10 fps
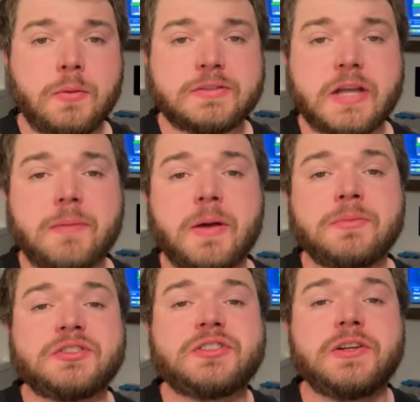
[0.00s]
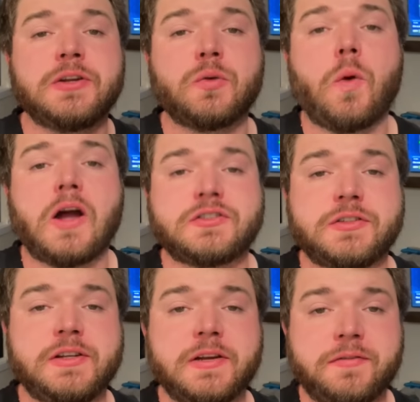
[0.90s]
what's up? I'm just sitting here
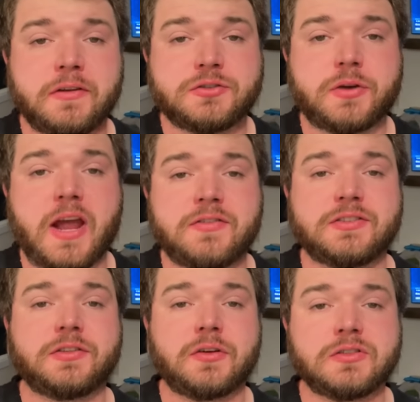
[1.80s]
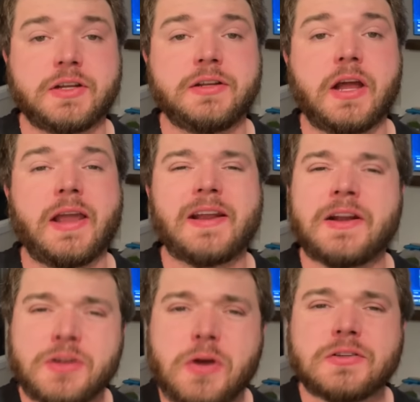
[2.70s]
watching the N F L draft. It's a Thursday night, and I
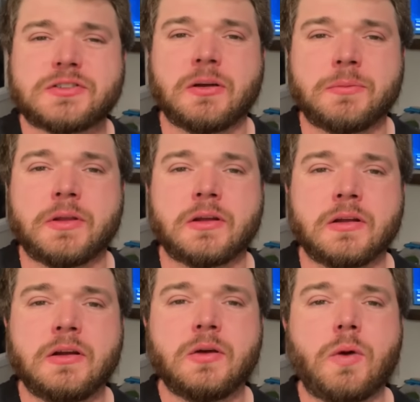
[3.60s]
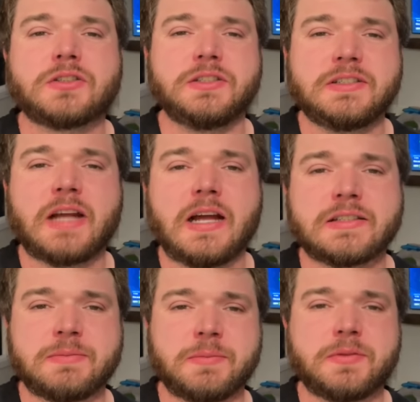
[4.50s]
noticed something watching these
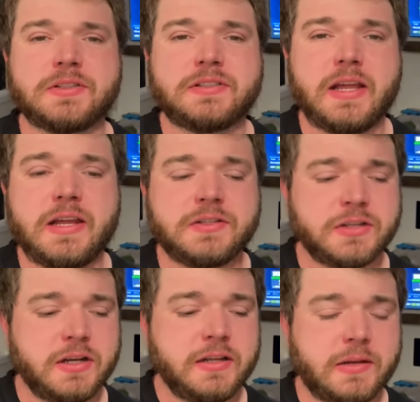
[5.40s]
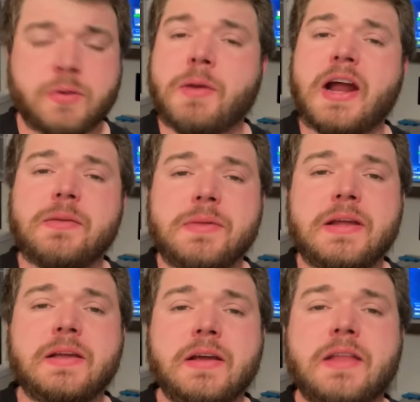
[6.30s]
guys come up to the stage that reminded
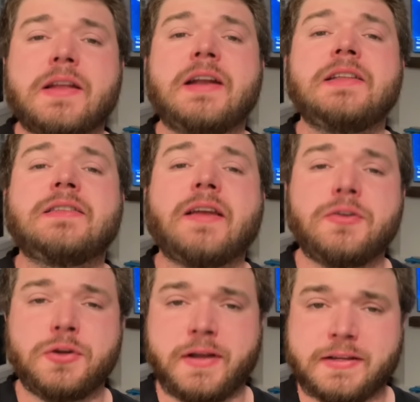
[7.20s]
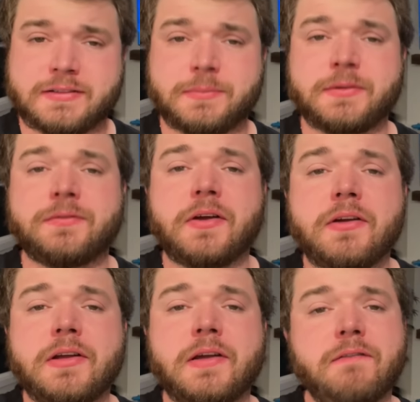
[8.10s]
me that I need to tell you guys something
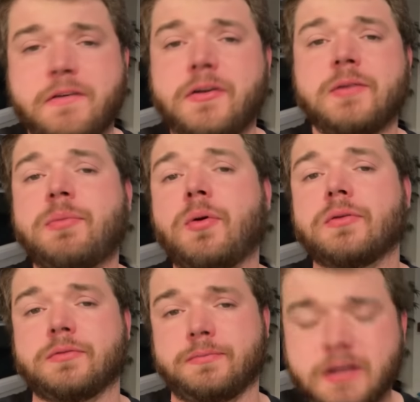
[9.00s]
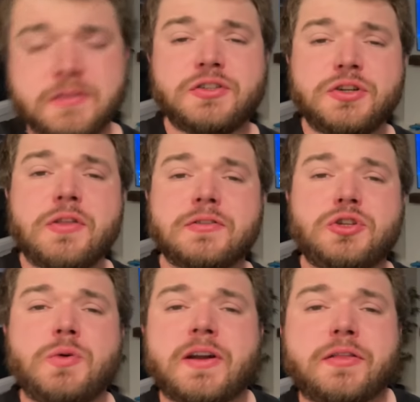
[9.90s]
very, very important. Did you know that
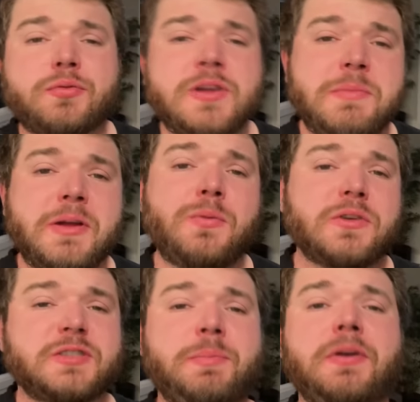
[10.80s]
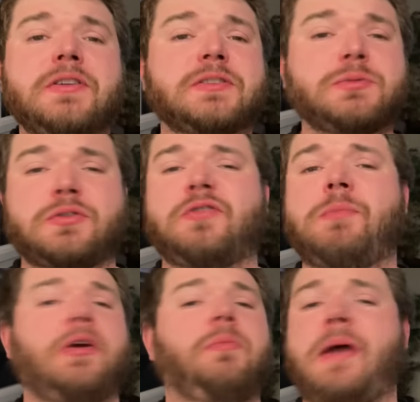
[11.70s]
two out of three men will experience some sort of
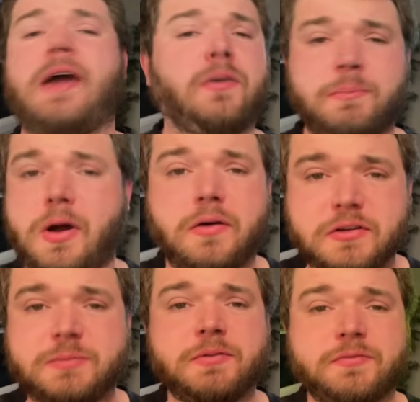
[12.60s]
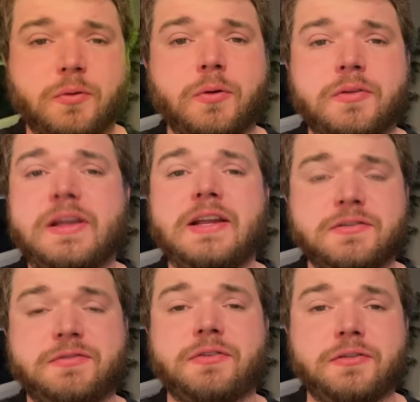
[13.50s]
male pattern baldness before the age
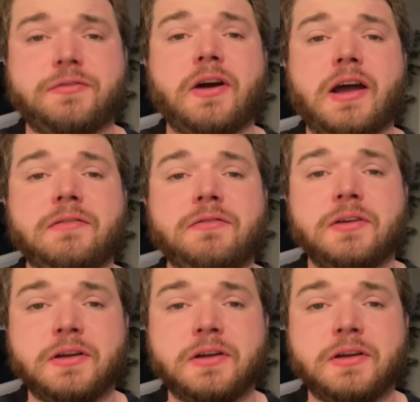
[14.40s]
of thirty-five?